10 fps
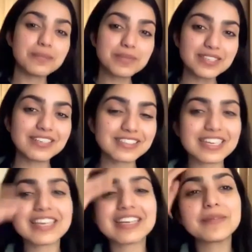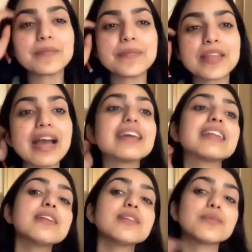I'm still like, I
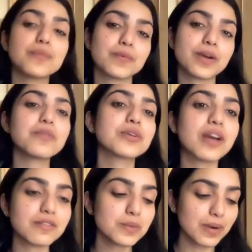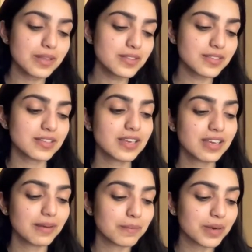read it cover to cover once,
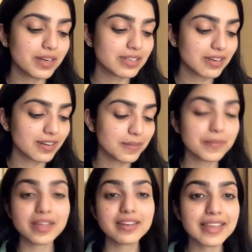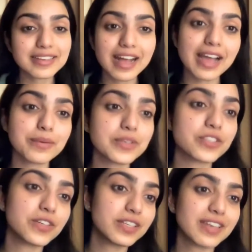but like I would
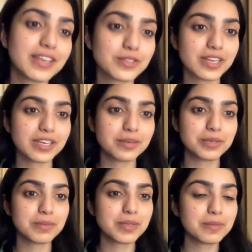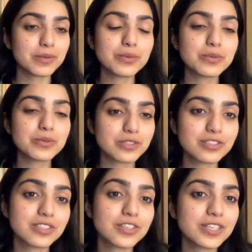really like to recommend people who
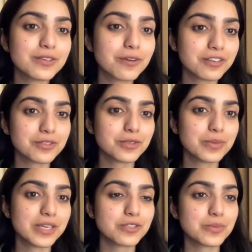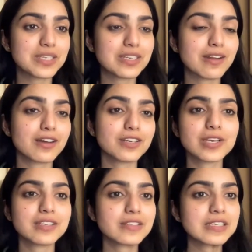really got into the Whale Suite and Naga
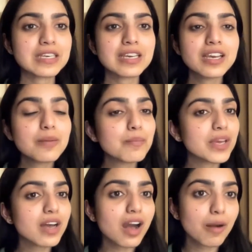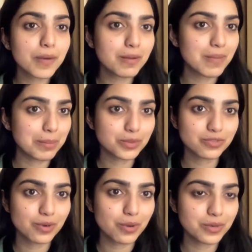Shahid Ali pick up A Map
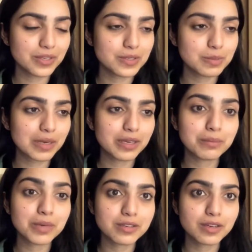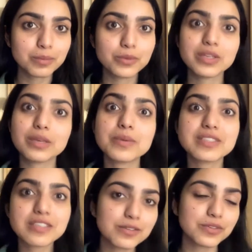of Longings by Manan Kapoor. He
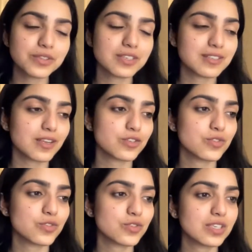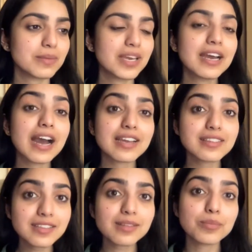was here for the discussion stream. I
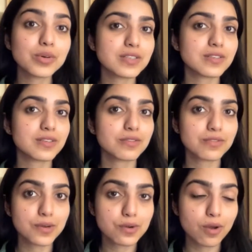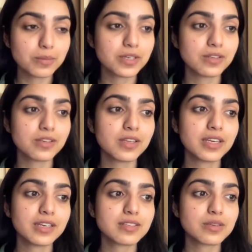think the book is phenomenal.
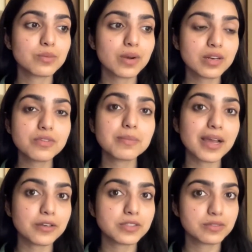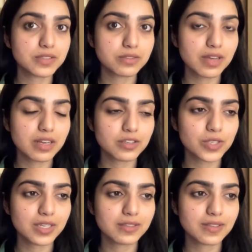It's a wonderful biography of Aga
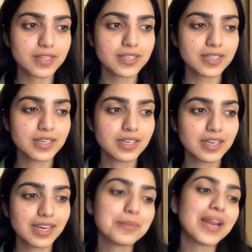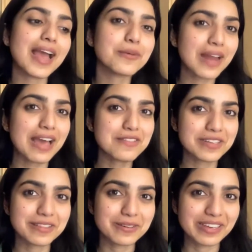Shahid Ali. I mean, I don't have
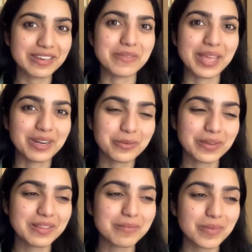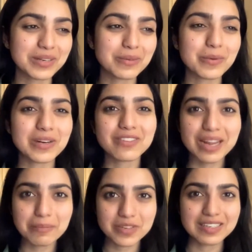anything to compare it with, but whatever
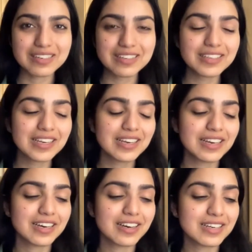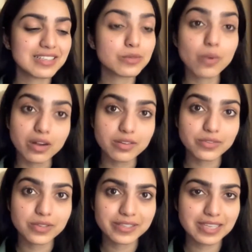I'm reading, it's
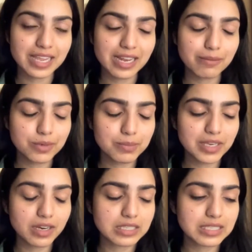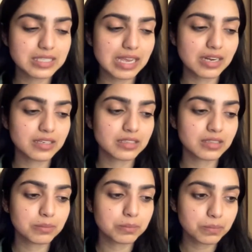wonderful. It's helped me understand
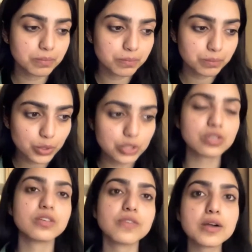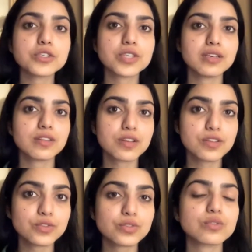the poetry of Aga Shahid
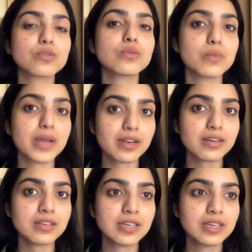Ali so well.